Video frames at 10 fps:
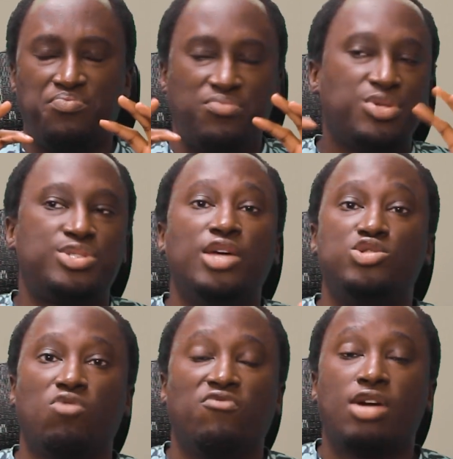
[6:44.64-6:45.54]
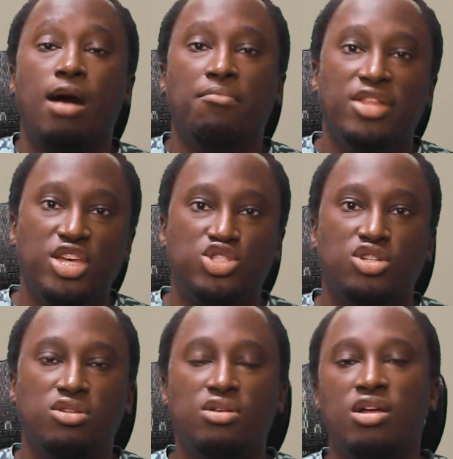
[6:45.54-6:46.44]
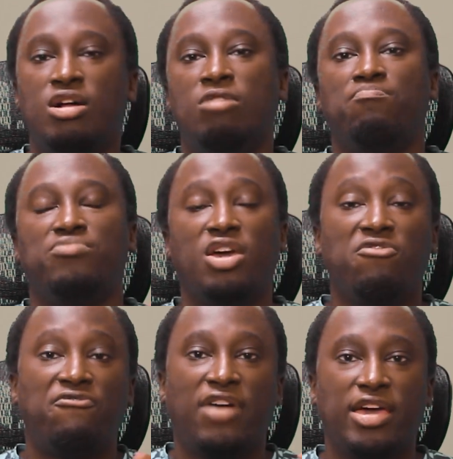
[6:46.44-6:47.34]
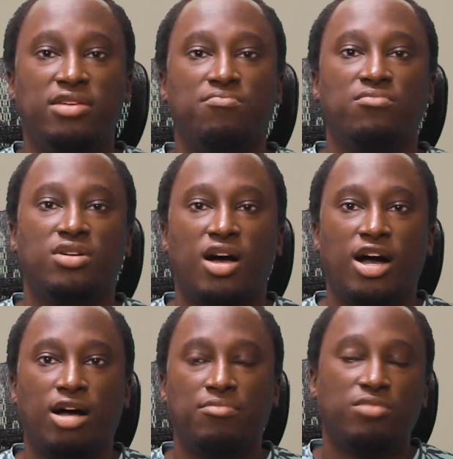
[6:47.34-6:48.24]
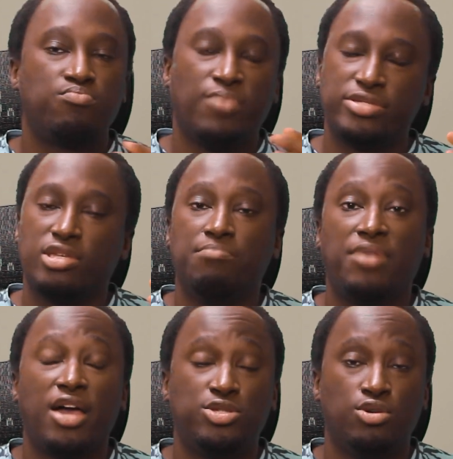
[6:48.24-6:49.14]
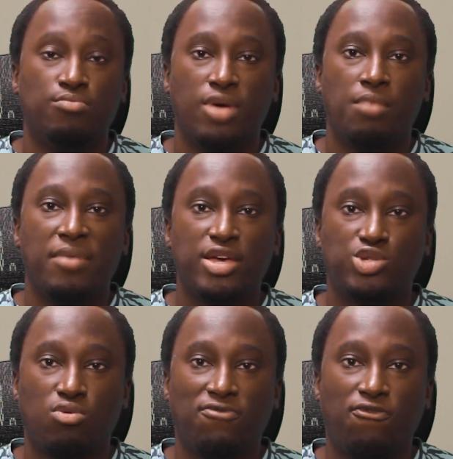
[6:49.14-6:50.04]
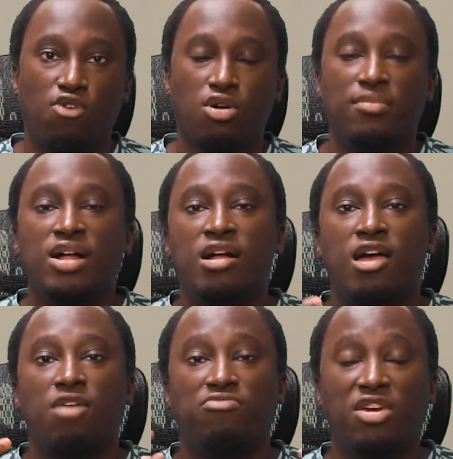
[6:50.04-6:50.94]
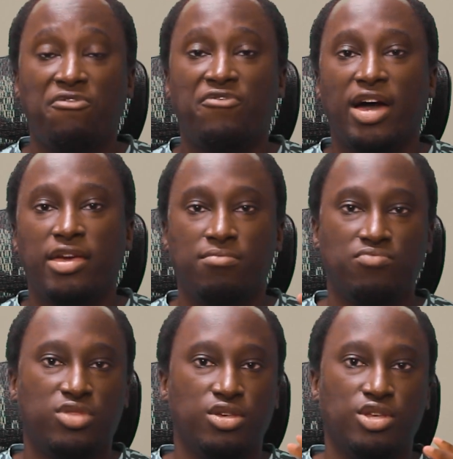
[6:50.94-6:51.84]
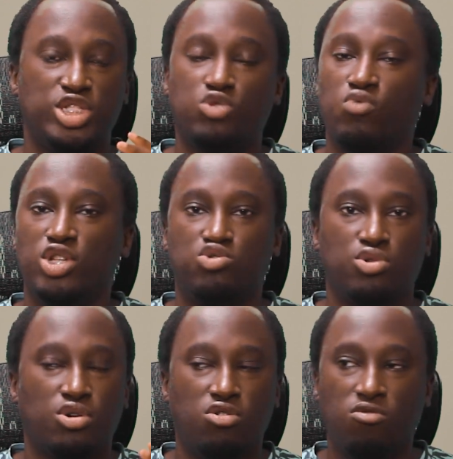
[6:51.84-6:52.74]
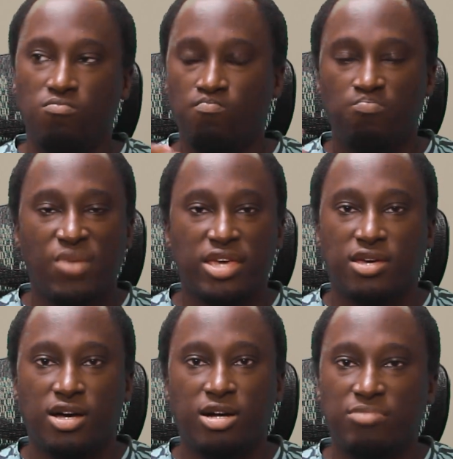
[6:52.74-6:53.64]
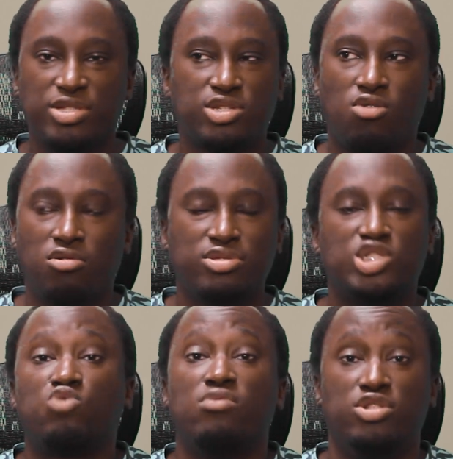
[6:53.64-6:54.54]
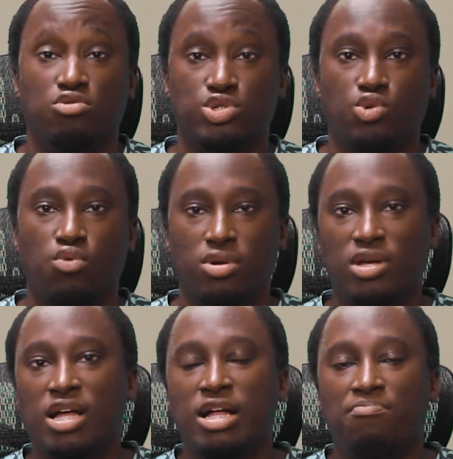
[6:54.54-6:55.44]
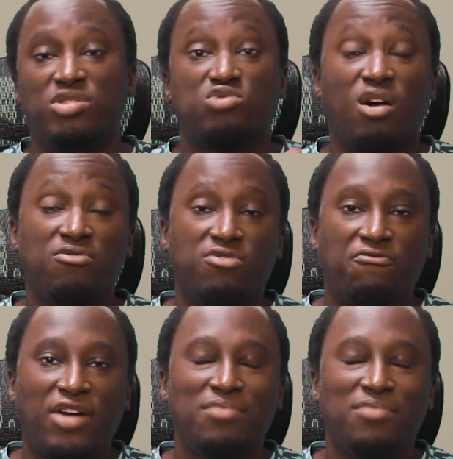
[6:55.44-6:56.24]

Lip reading: the center of the combination. They fight. They basically combine into a Megazord form, and they fight the Squidrill mecha. Let's call it the Squidrill Zord. They fight the